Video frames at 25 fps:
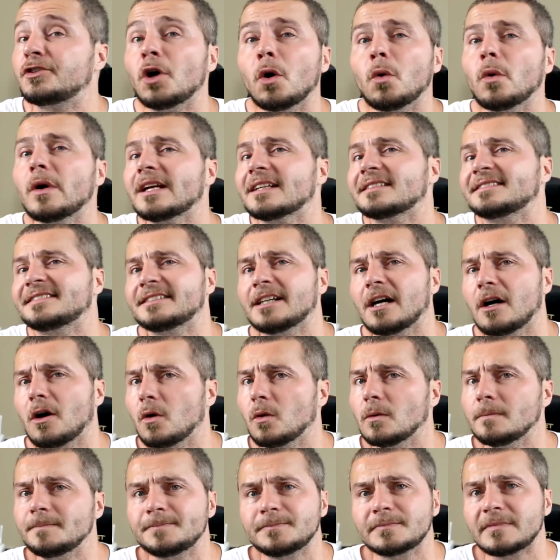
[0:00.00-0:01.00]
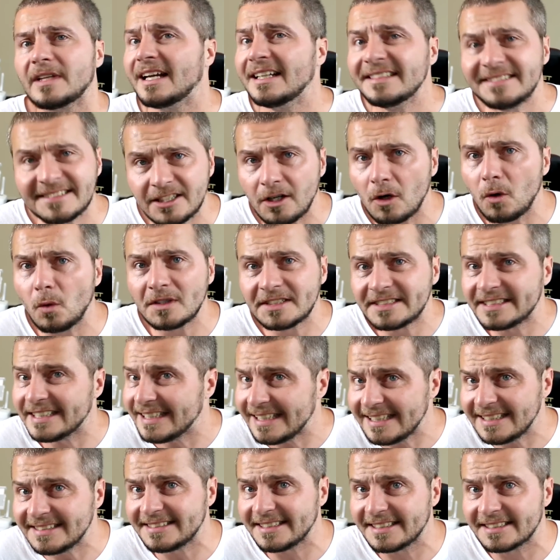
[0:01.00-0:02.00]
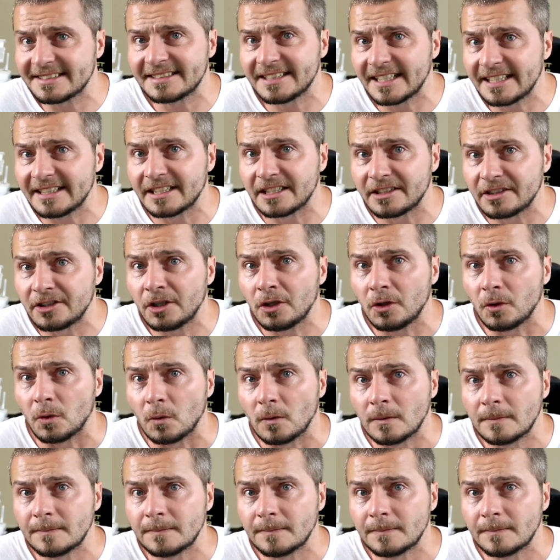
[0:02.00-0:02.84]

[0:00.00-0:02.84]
doing so isn't always the easiest thing to do.